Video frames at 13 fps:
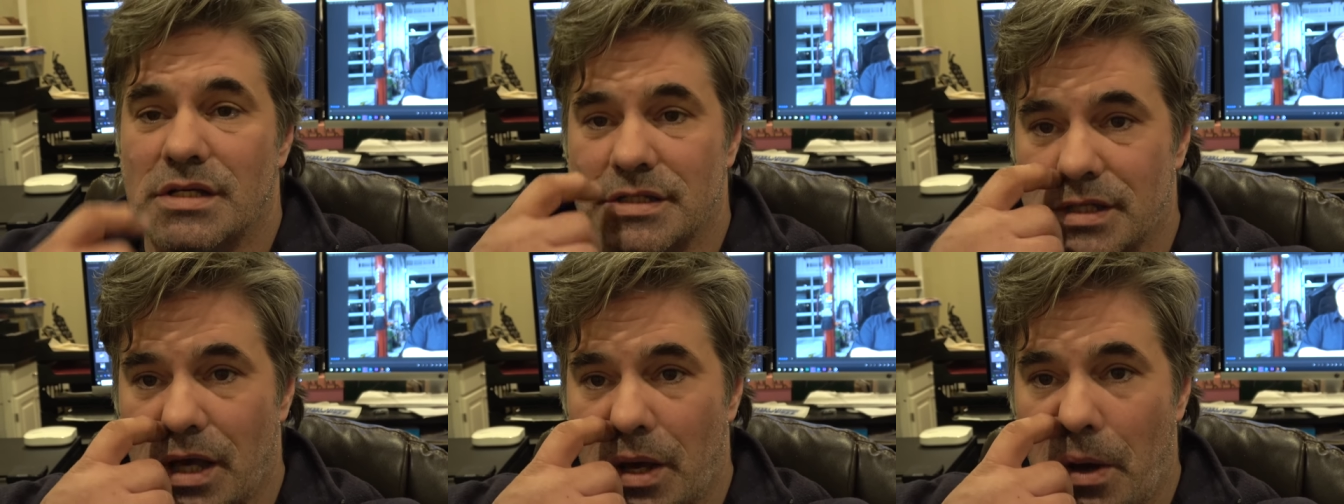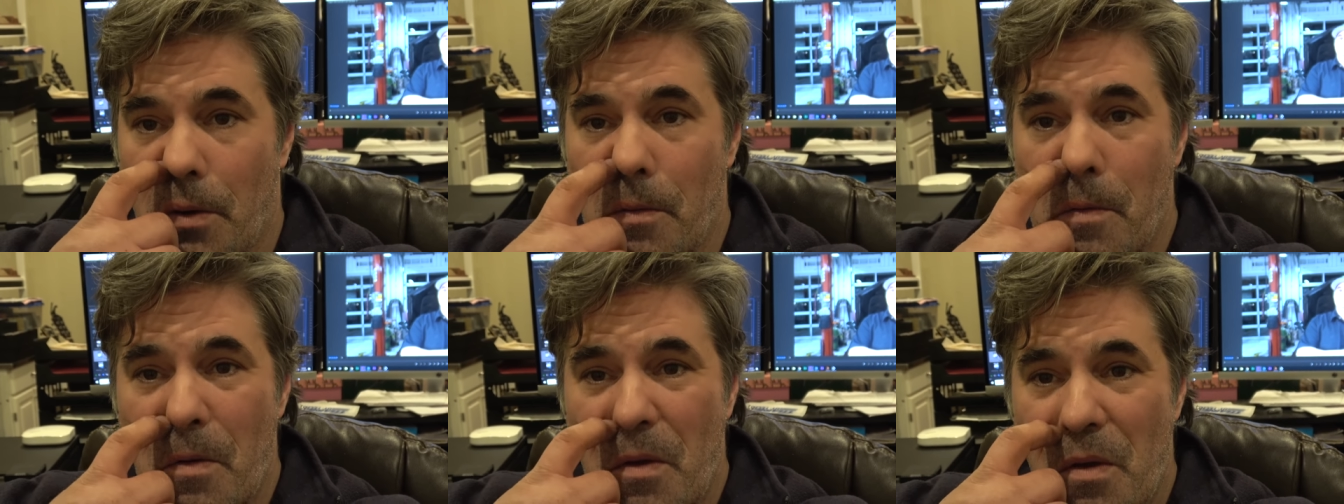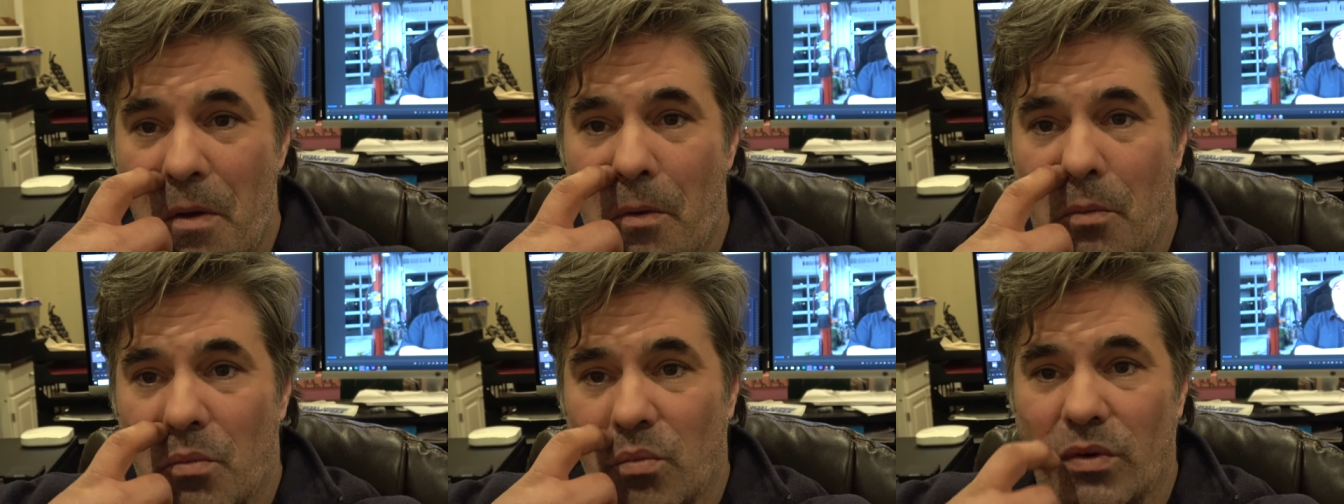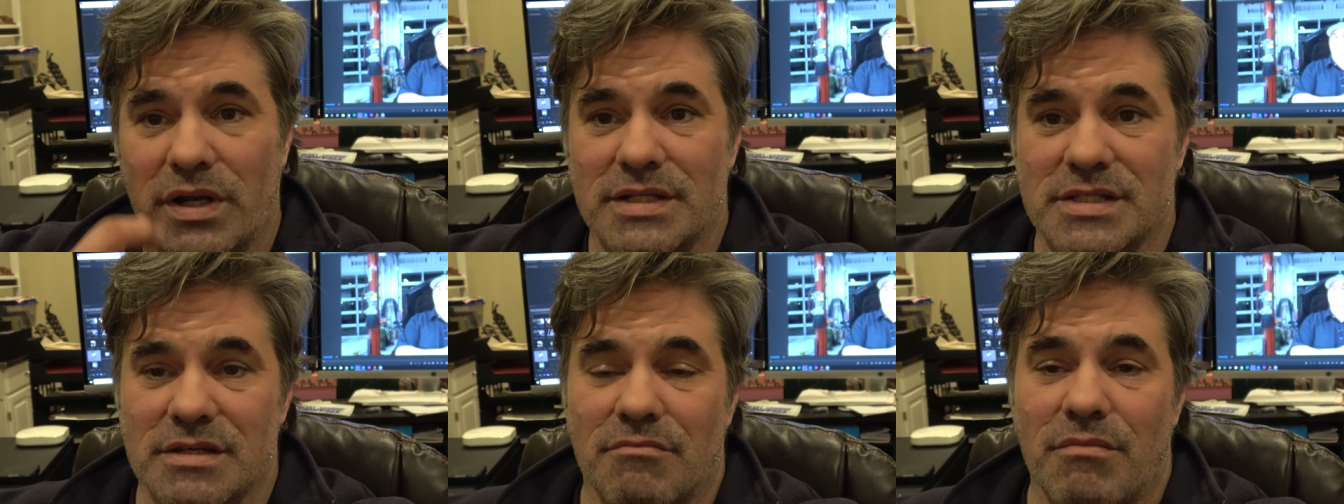So we
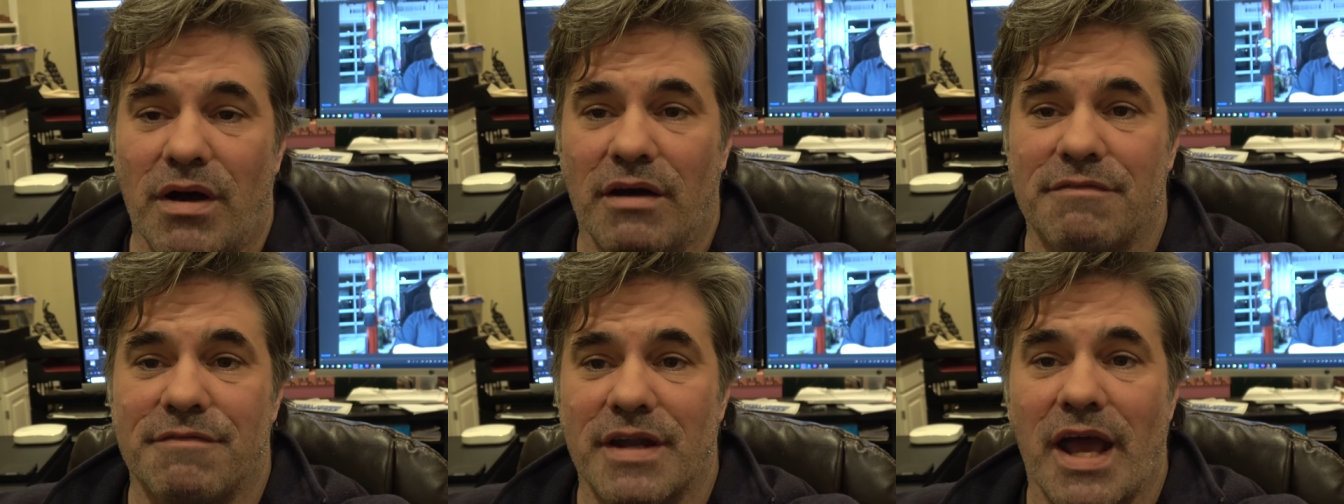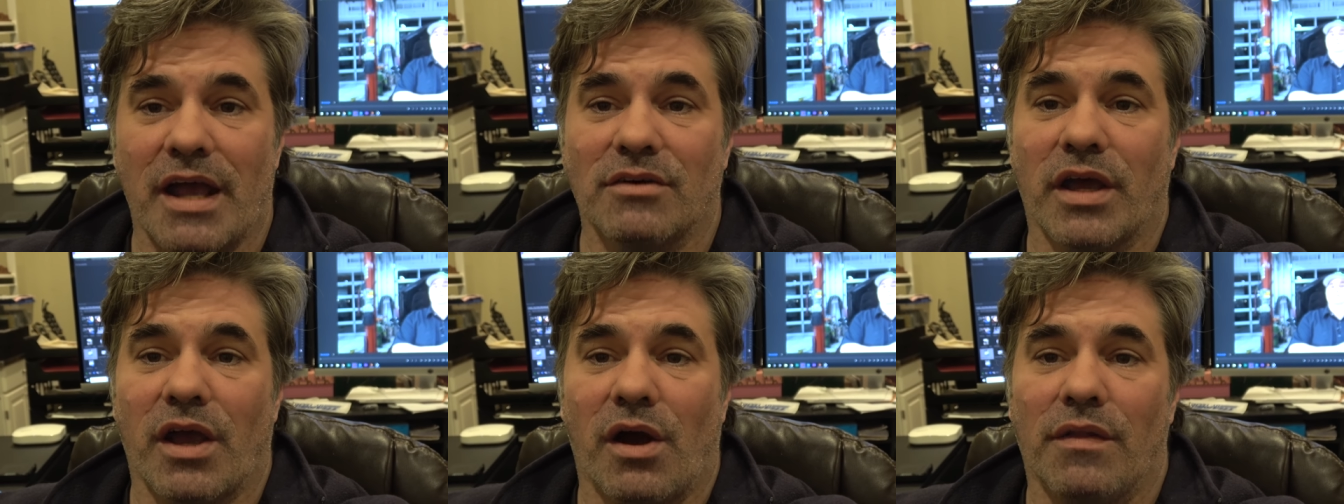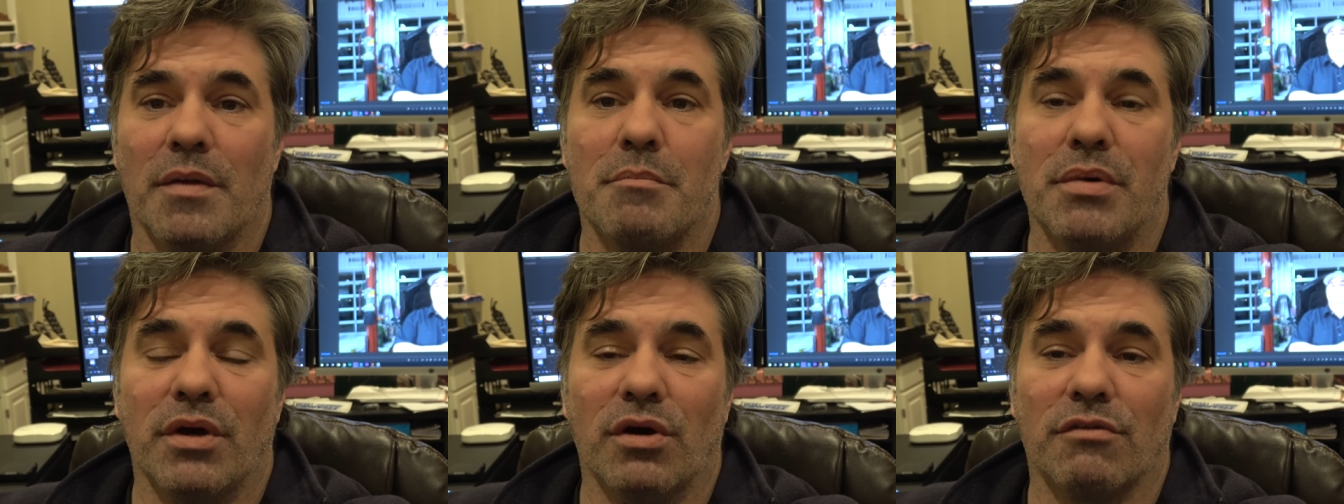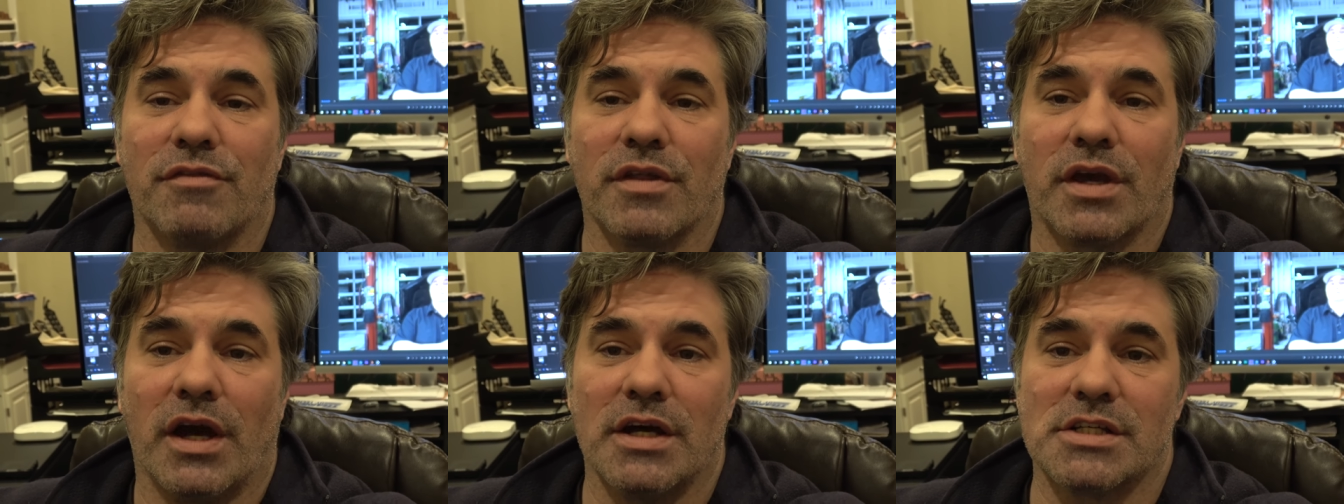did some uh, finagling on the bill for
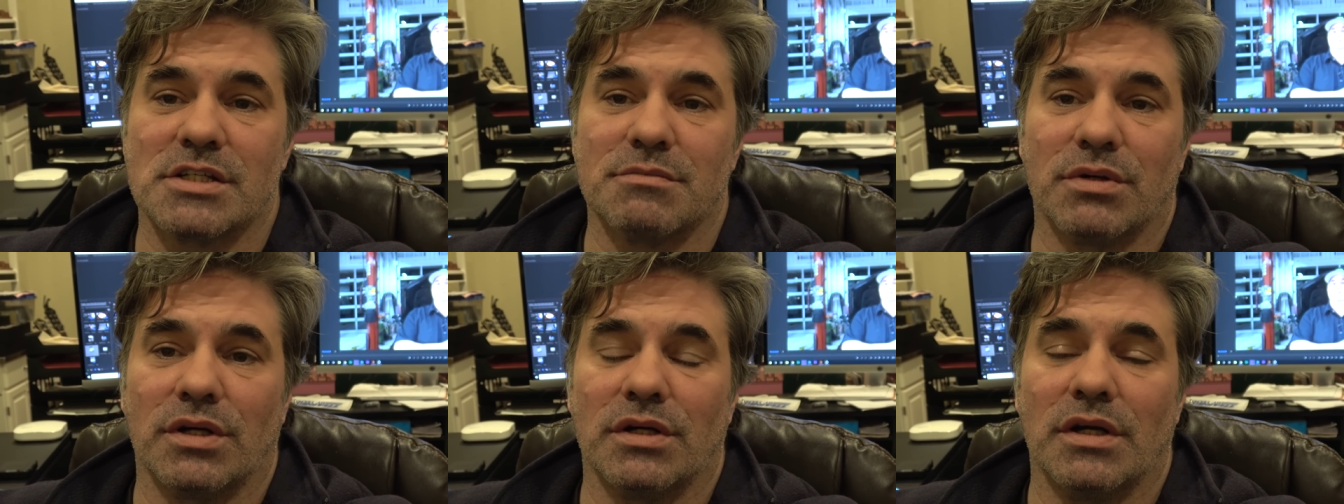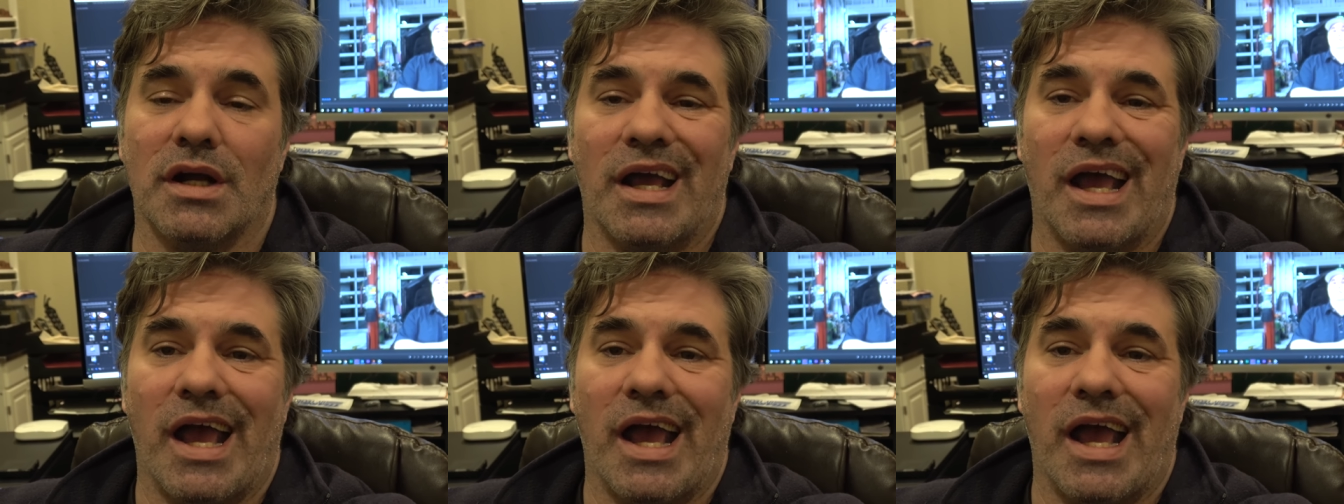the customer.